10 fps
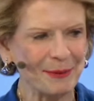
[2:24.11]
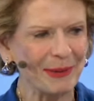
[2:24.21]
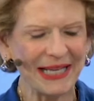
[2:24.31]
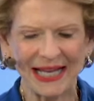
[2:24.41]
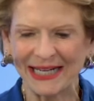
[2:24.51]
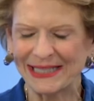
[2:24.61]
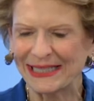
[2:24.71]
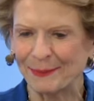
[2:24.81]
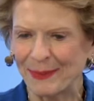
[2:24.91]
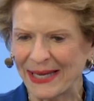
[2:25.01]
Somebody on a
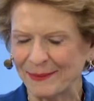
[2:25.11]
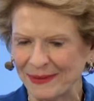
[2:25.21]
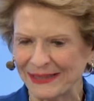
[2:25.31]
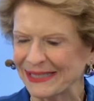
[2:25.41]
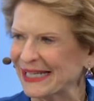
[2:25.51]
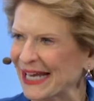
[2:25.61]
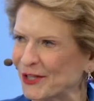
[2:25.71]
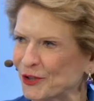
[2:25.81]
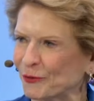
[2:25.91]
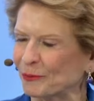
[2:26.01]
debate
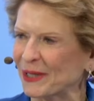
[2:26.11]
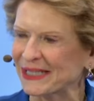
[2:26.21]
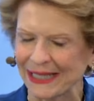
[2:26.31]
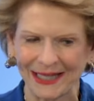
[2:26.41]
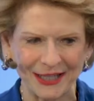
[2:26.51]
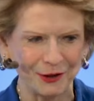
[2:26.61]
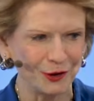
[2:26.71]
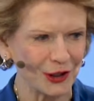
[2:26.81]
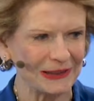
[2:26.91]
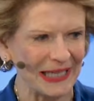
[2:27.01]
stage for president can
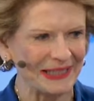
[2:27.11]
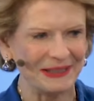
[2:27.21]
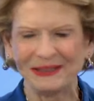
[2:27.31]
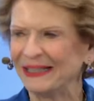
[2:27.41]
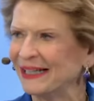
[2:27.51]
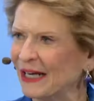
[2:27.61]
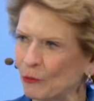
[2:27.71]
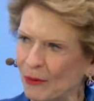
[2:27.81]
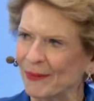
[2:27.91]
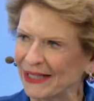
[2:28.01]
look like a
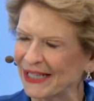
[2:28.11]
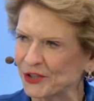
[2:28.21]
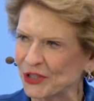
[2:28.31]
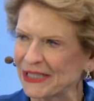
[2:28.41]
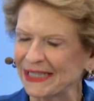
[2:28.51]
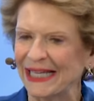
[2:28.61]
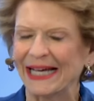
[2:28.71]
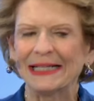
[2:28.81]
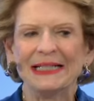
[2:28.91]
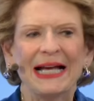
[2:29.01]
woman, and she did
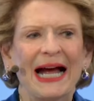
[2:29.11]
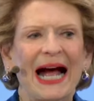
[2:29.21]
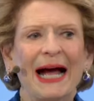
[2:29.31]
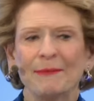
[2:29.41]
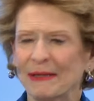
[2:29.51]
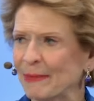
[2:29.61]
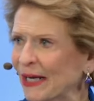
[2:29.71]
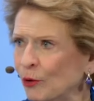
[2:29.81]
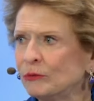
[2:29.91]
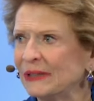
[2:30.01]
that. In
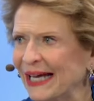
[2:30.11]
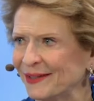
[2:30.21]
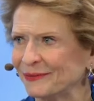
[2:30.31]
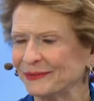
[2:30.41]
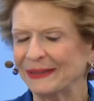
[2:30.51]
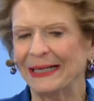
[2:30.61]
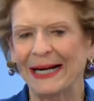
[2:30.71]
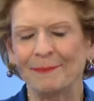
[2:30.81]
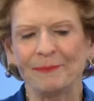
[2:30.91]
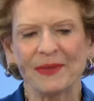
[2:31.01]
my own life,
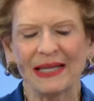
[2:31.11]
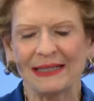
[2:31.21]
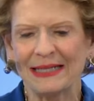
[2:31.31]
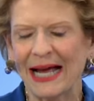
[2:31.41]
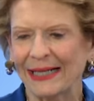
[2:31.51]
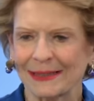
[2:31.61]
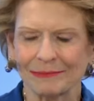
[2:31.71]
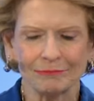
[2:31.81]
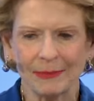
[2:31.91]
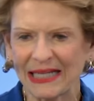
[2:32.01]
not
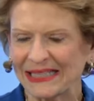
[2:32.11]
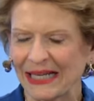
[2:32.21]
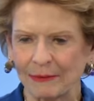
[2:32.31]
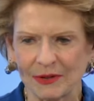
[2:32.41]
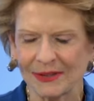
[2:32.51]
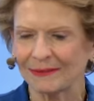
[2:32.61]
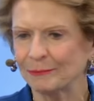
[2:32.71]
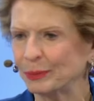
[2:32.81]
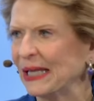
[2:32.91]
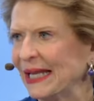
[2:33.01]
because I was
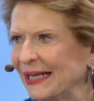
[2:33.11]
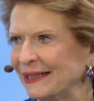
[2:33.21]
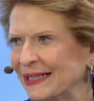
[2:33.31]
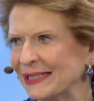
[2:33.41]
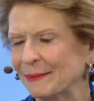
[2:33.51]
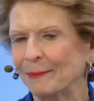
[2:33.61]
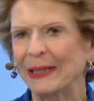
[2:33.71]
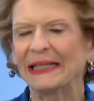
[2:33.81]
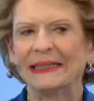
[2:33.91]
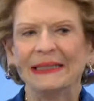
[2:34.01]
planning this,
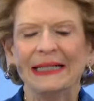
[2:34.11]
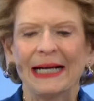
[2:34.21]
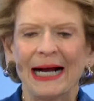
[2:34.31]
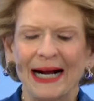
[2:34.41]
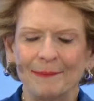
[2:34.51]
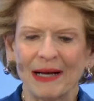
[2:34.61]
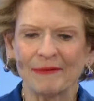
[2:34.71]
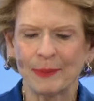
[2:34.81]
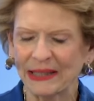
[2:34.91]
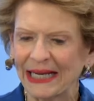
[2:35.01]
but
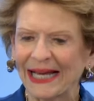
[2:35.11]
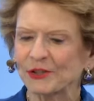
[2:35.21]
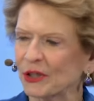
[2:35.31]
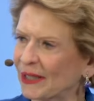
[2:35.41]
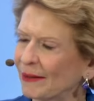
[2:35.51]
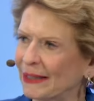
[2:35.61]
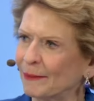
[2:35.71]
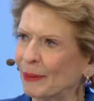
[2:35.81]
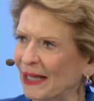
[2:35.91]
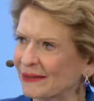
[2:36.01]
I've been actually
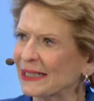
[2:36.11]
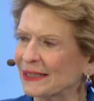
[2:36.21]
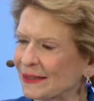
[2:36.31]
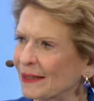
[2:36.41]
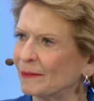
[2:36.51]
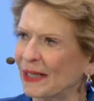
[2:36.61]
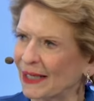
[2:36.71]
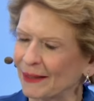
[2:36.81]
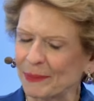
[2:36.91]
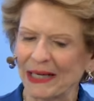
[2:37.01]
in politics in
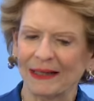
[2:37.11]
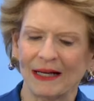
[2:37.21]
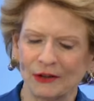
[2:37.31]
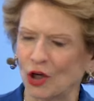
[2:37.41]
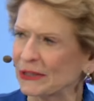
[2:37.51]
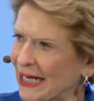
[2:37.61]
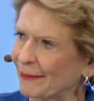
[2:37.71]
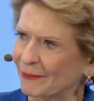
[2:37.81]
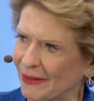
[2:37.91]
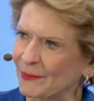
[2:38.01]
a long
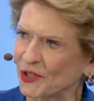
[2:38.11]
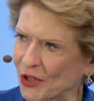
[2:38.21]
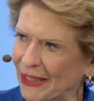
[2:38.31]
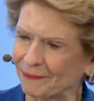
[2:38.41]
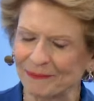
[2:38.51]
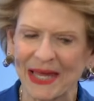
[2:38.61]
time in Michigan.